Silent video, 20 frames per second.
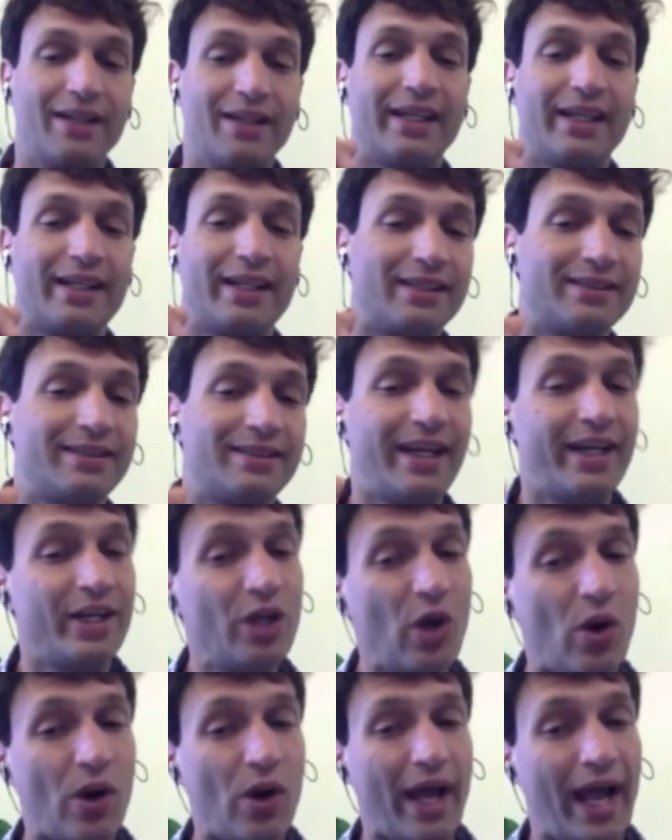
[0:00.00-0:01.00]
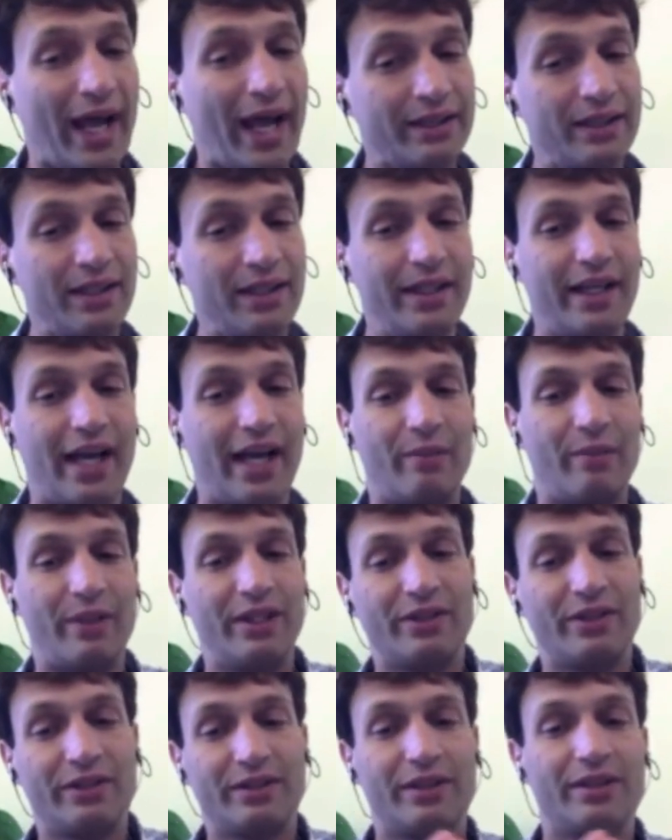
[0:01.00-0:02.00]
they can say no actually i'm
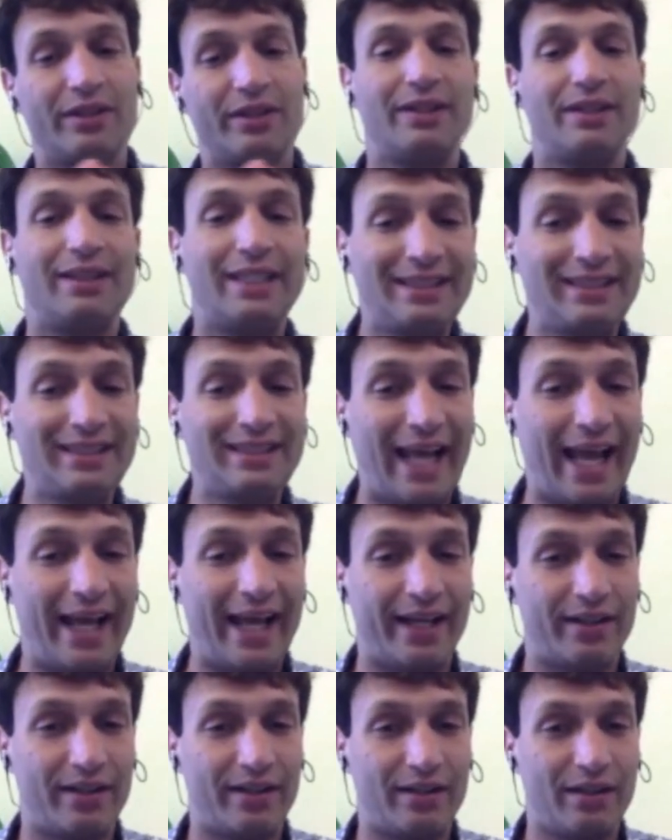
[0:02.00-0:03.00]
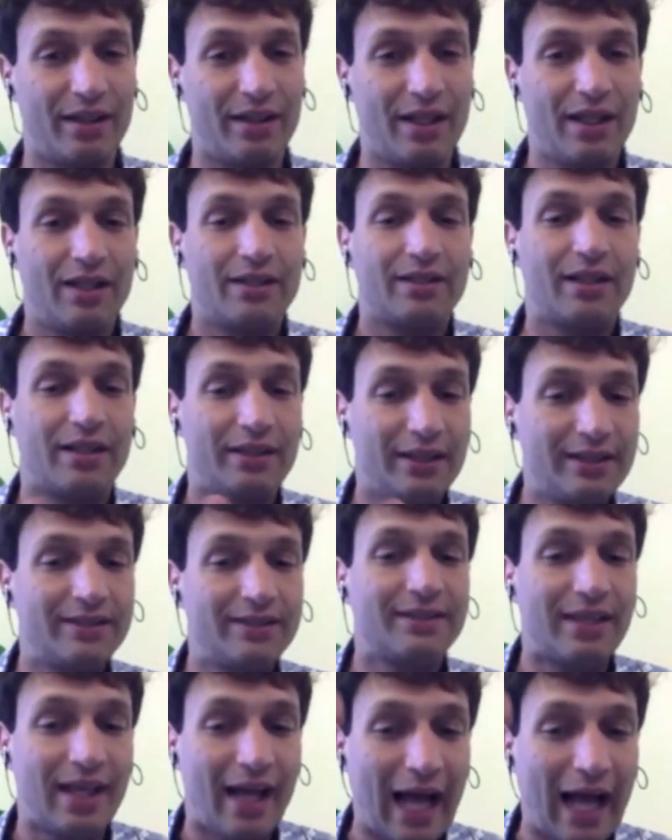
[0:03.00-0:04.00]
interested in this angle that
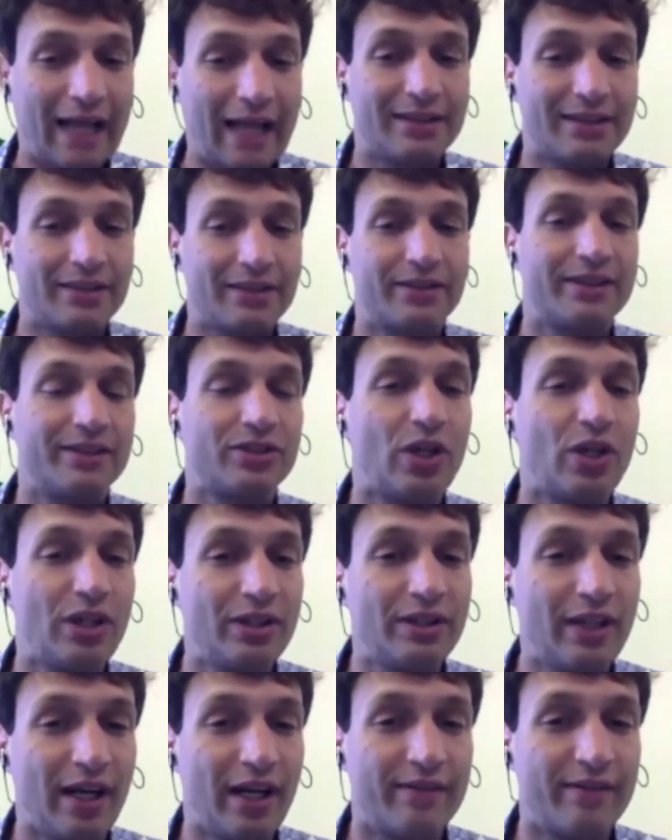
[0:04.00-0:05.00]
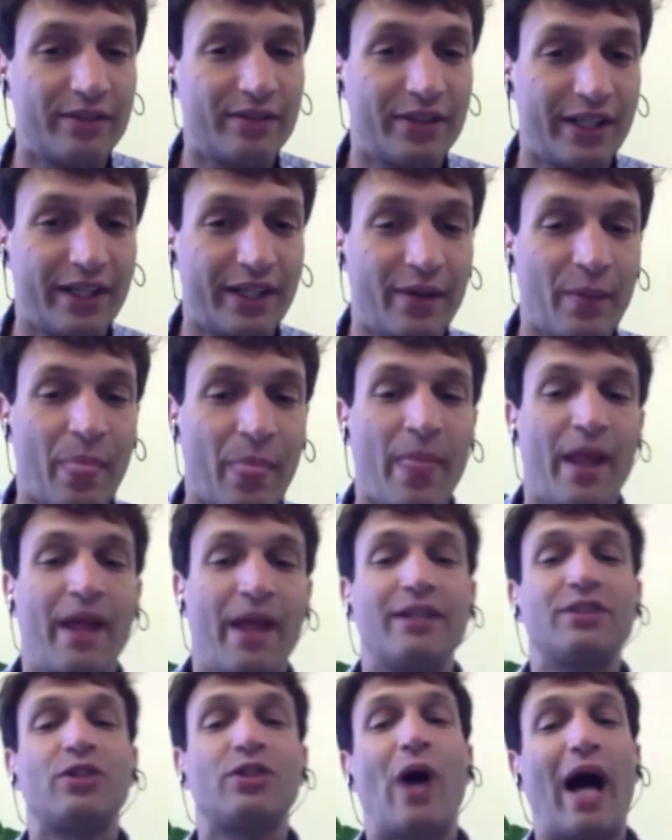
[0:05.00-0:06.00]
this answer is not covering
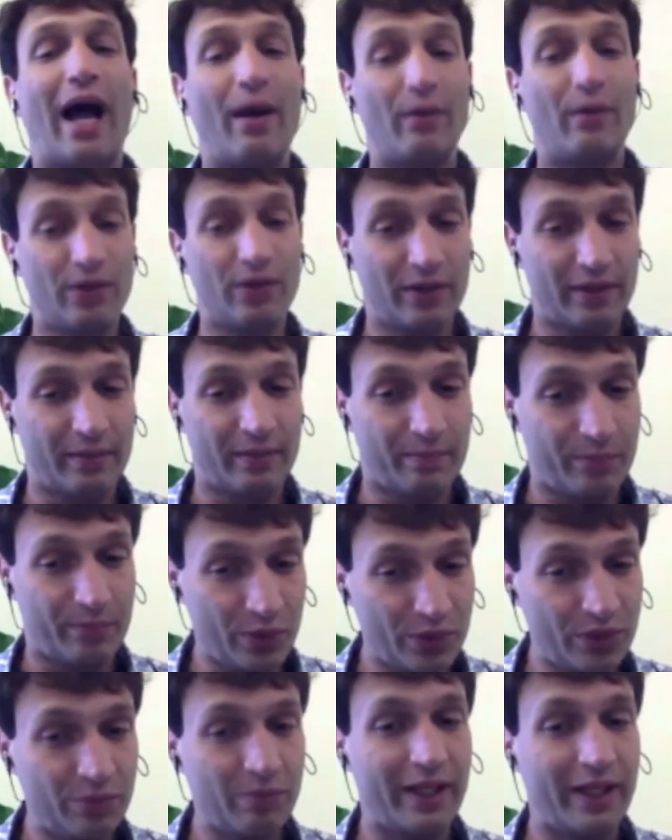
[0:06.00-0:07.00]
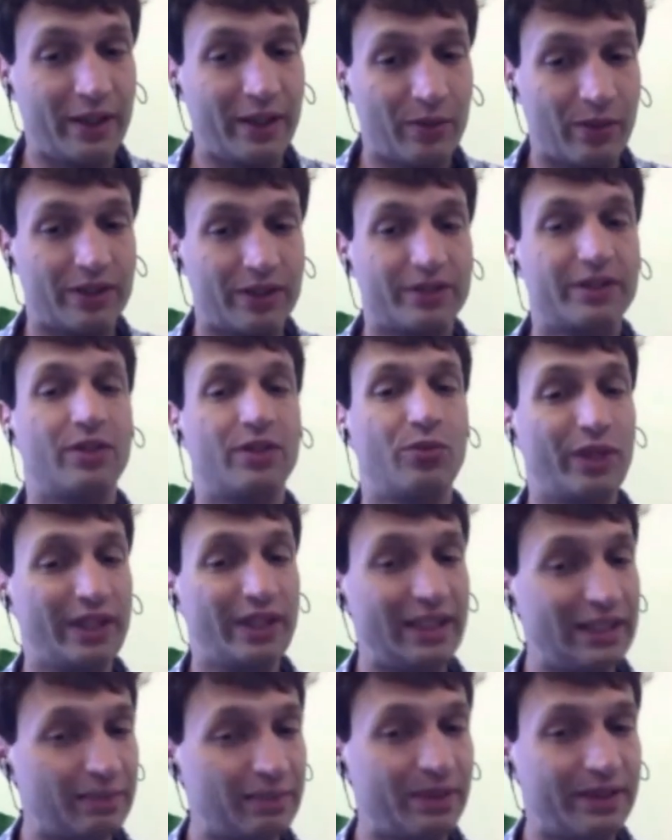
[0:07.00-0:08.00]
so i was going to push my question
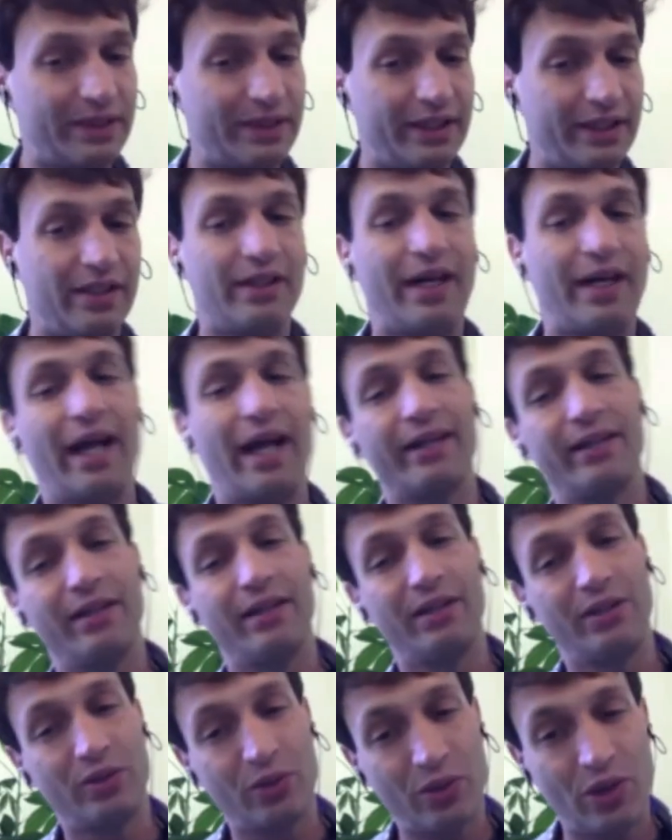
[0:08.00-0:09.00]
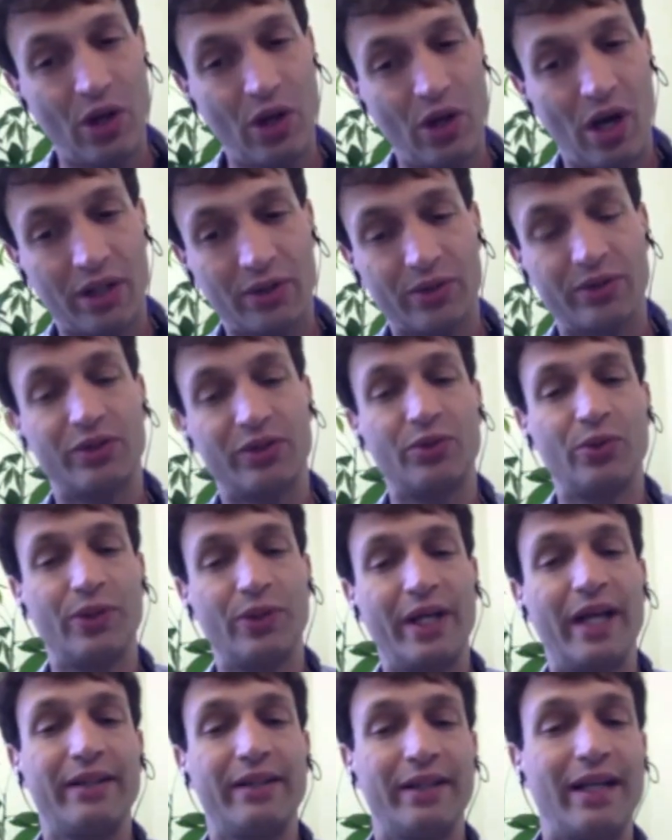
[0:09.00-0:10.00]
with this particular angle to doctors to
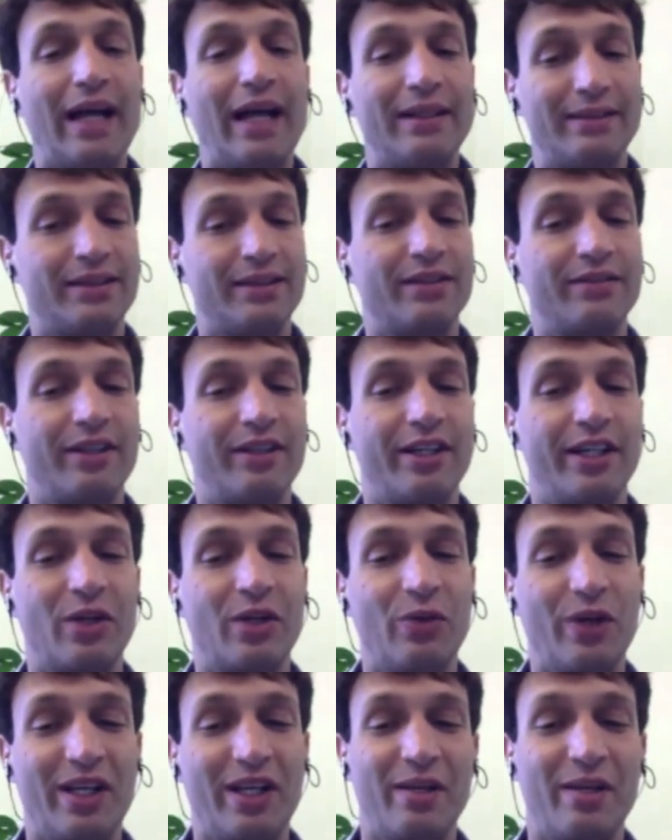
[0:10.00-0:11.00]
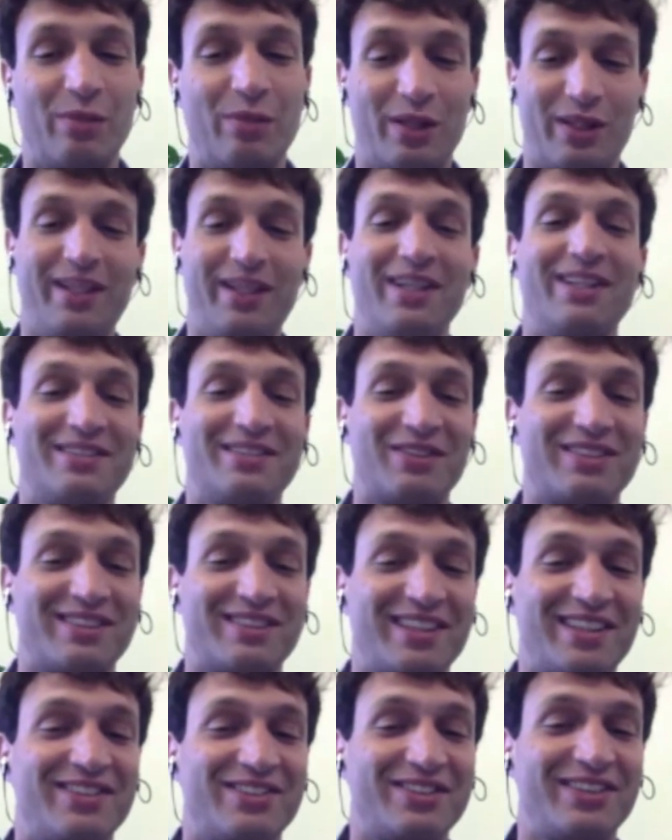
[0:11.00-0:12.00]
get an answer very quickly. But here's what
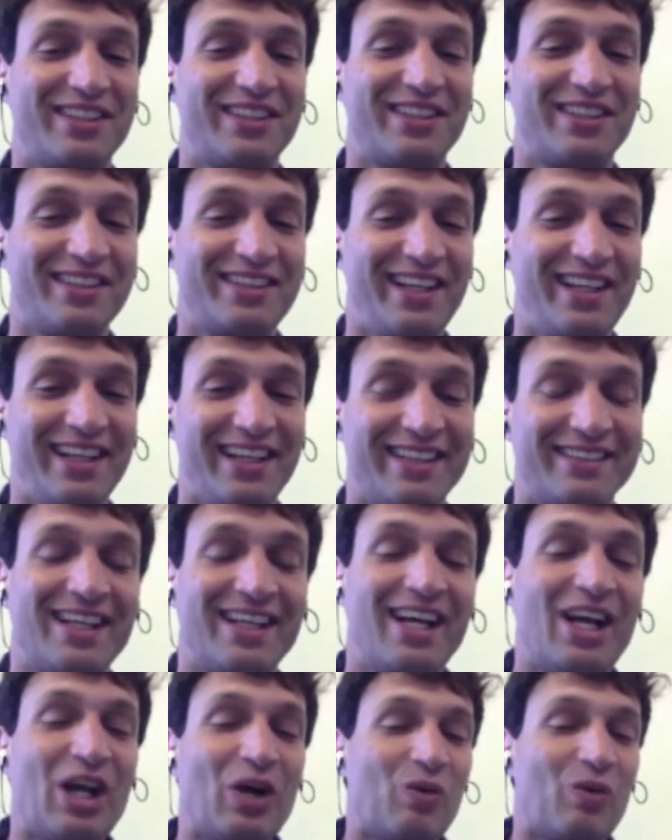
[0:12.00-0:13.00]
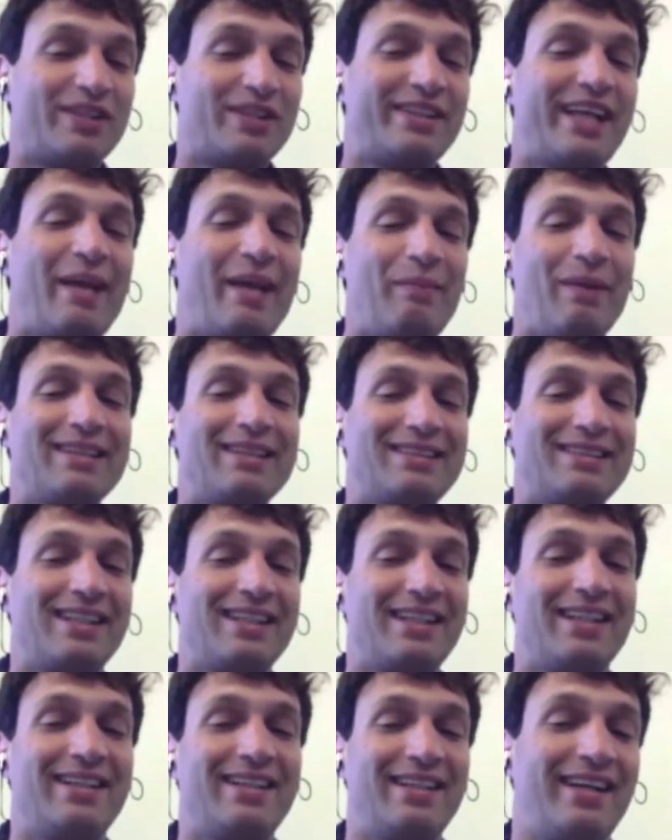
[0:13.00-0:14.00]
the interesting thing is. What they
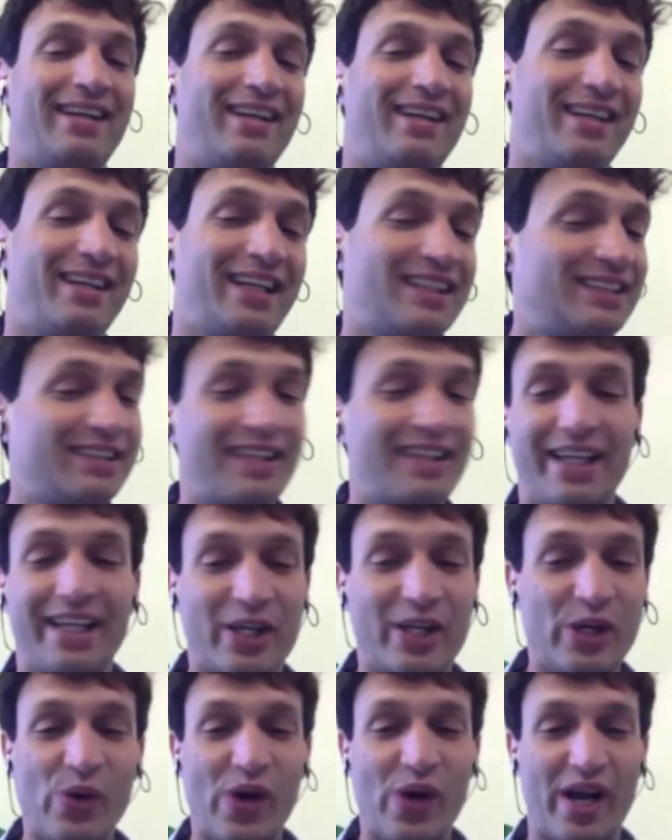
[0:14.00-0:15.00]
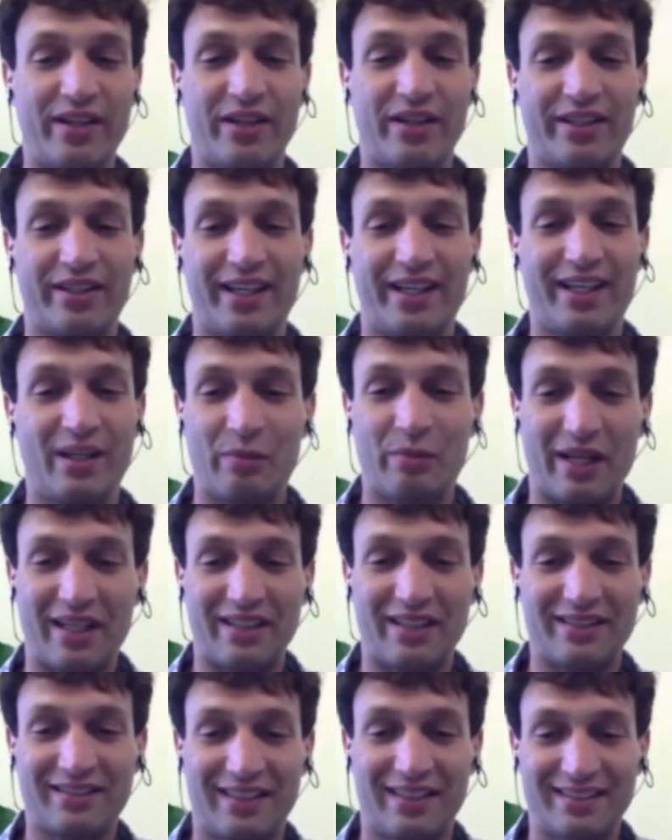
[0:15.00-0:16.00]
basically did is they QA'd our
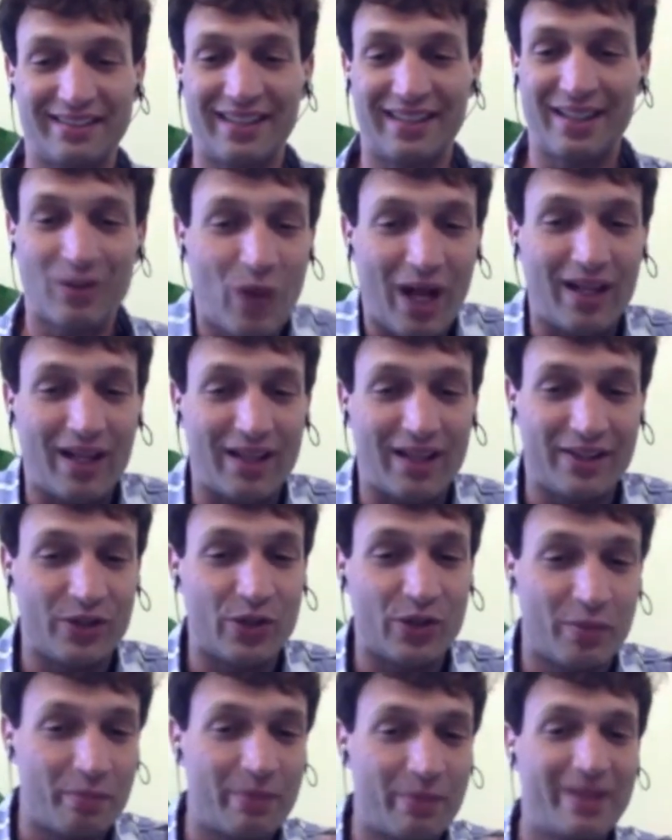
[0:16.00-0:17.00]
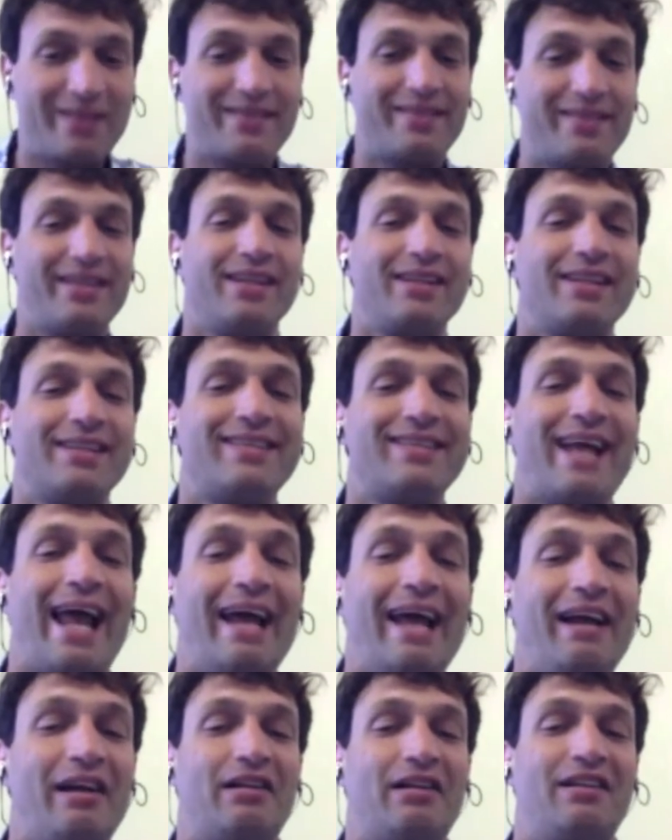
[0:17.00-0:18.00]
database and said, well, you're missing this
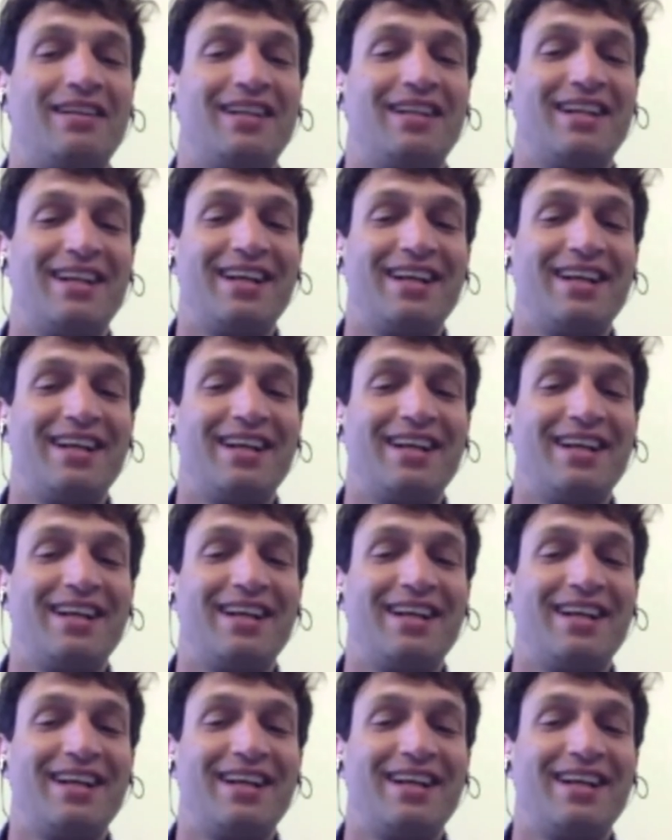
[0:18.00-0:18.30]
angle.